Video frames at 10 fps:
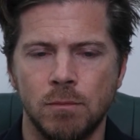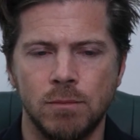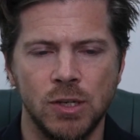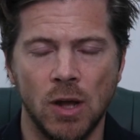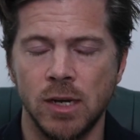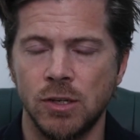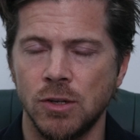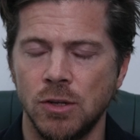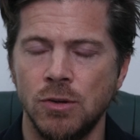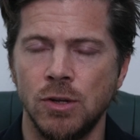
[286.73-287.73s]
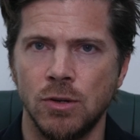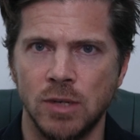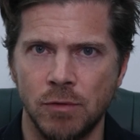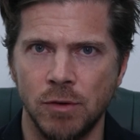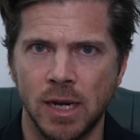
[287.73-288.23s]
the science that you
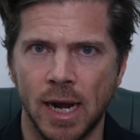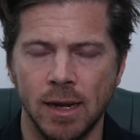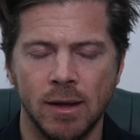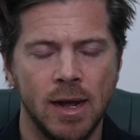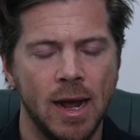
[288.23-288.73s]
use every day.